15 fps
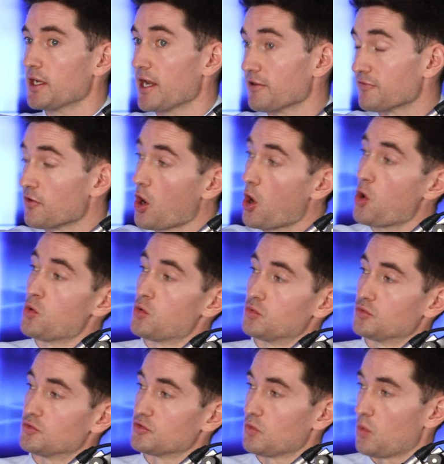
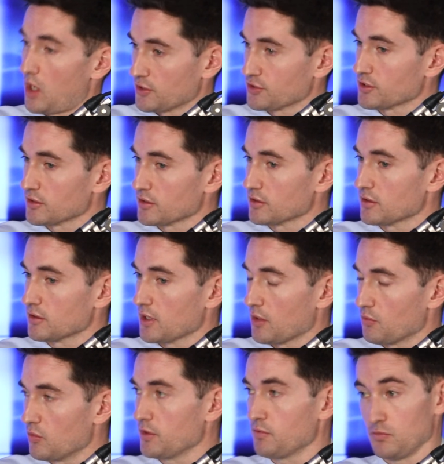CFOs watching,
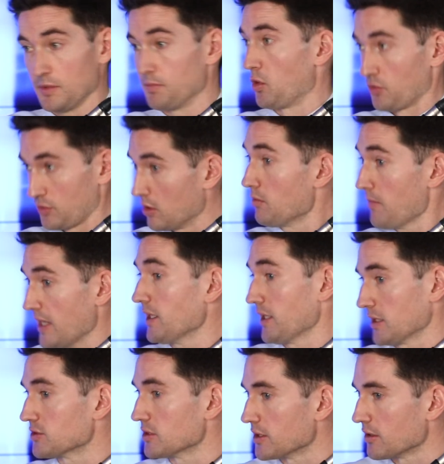and we both know many
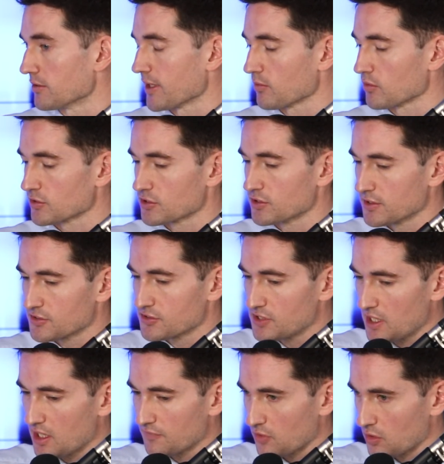actually in our networks, to the
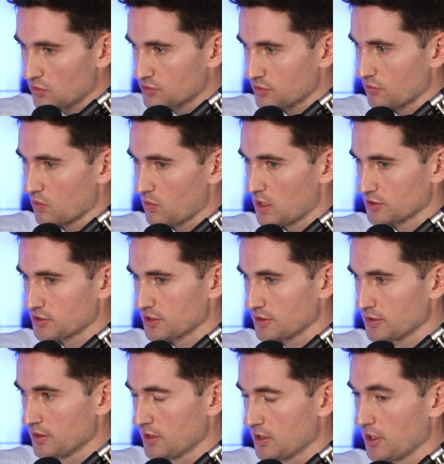CFOs who are
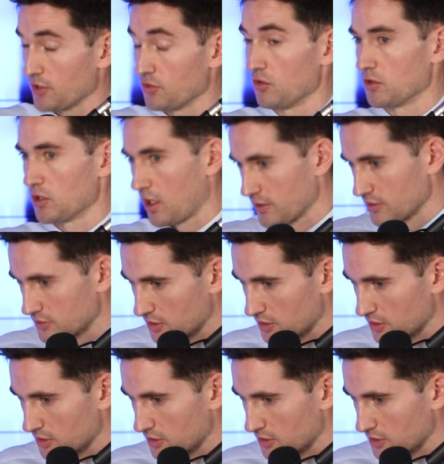watching and who have got in